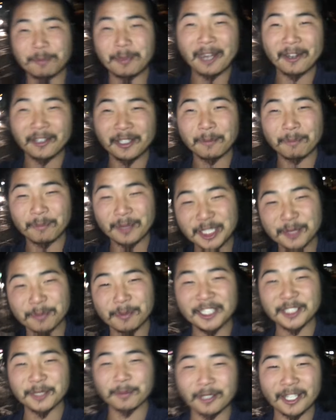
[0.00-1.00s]
Apparently the best
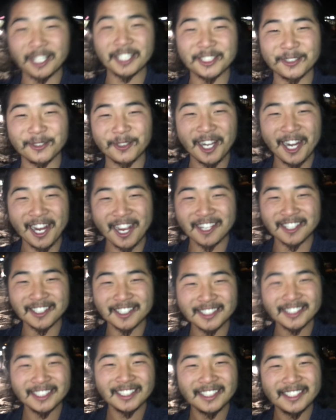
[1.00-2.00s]
pizza place
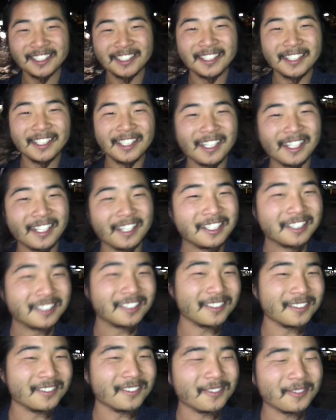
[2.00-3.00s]
around, and
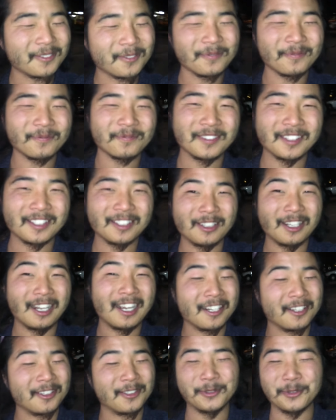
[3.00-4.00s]

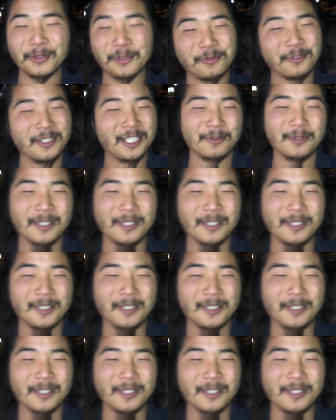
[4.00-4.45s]
I don't know where the fuck